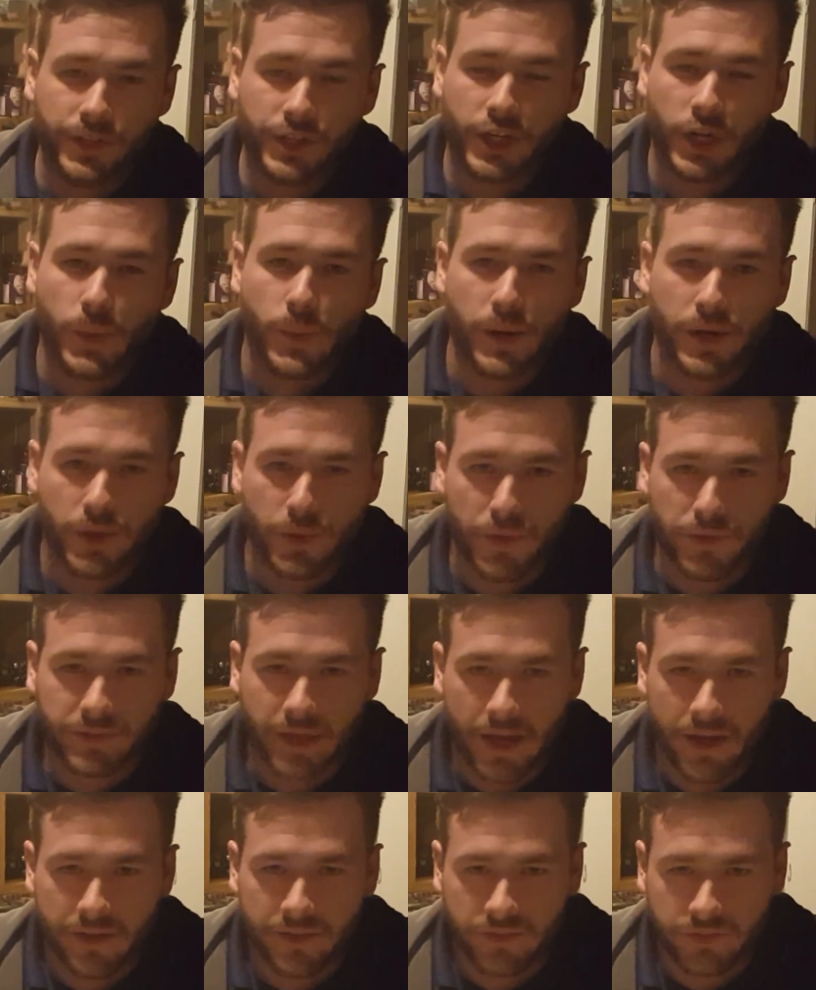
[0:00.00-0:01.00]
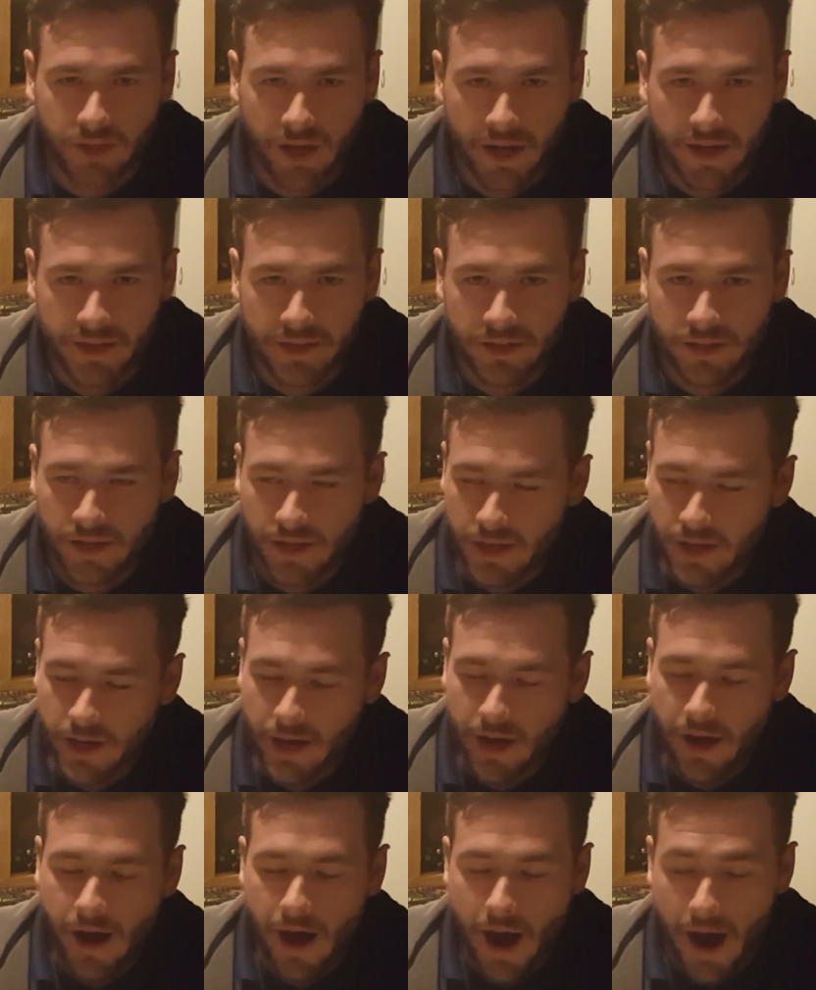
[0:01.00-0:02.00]
you're gonna want to do this outside.
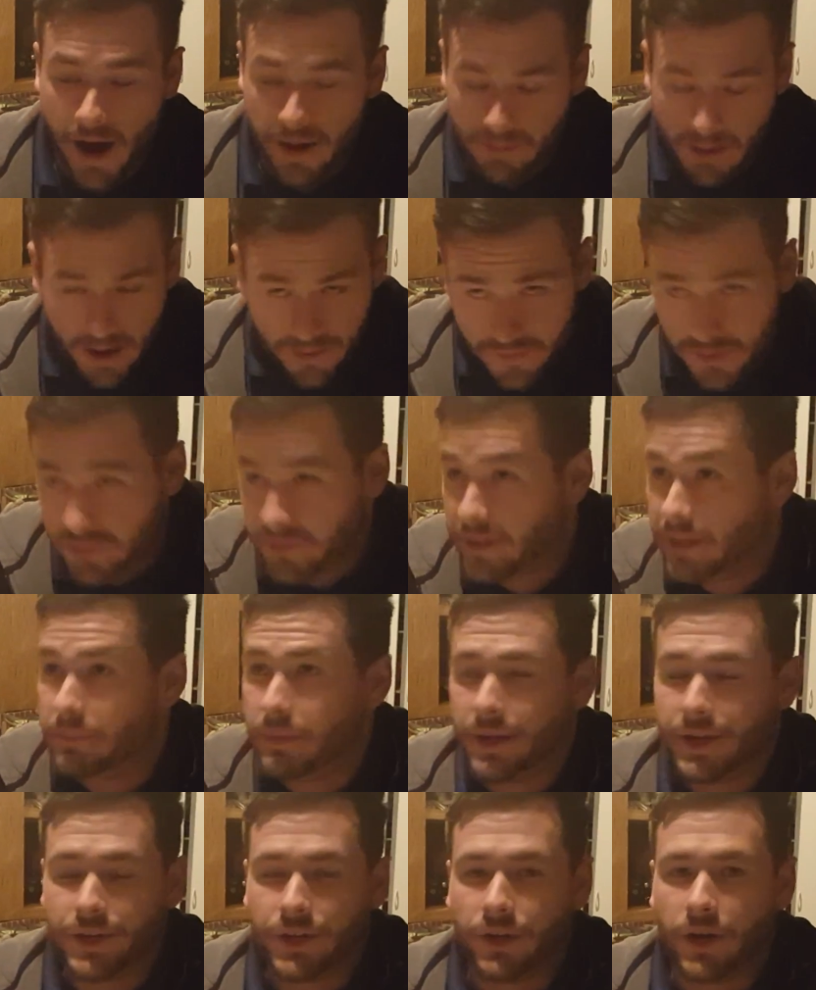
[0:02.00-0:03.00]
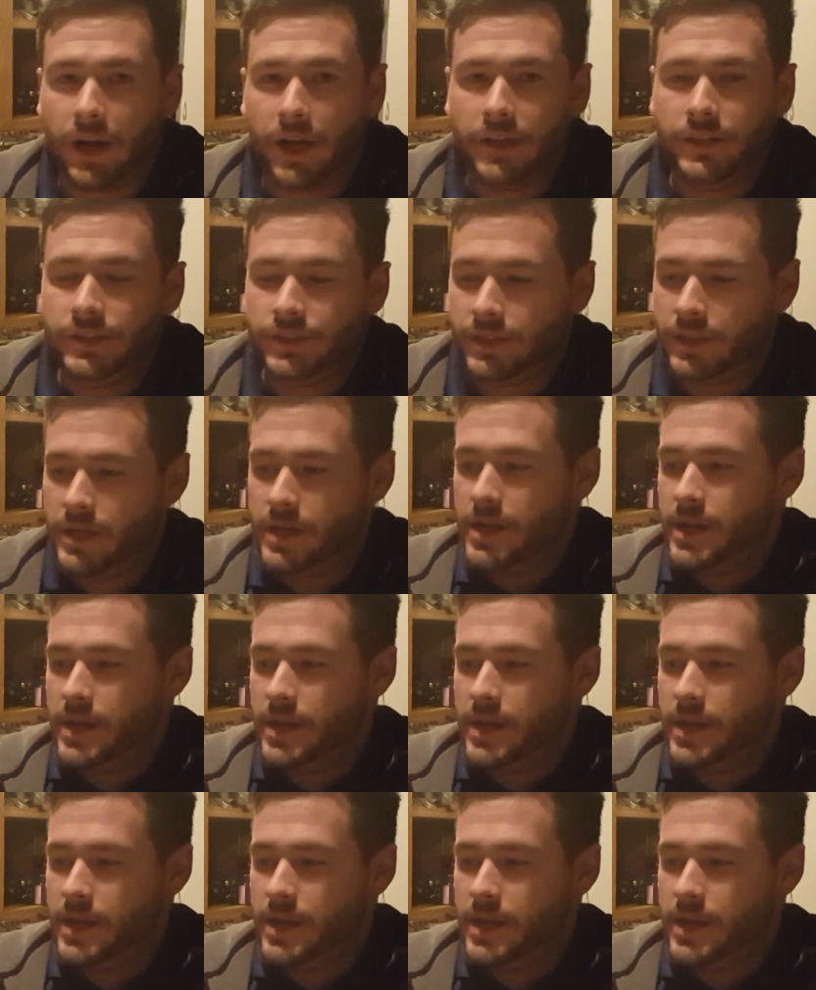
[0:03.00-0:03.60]
I'm obviously in my garage.